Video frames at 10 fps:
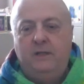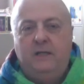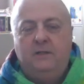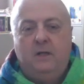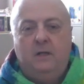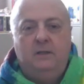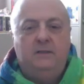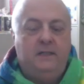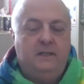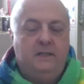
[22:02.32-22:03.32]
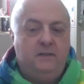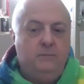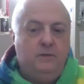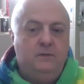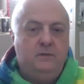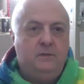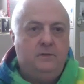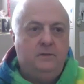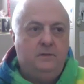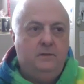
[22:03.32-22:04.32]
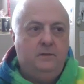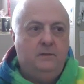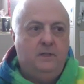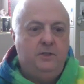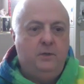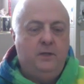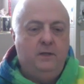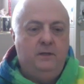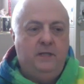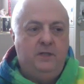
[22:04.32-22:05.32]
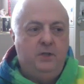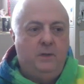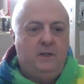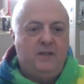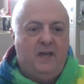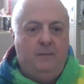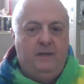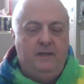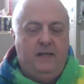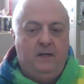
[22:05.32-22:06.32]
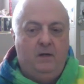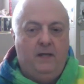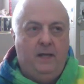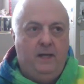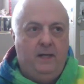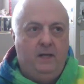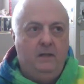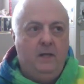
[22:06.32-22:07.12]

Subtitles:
as good as the assumptions that you examine and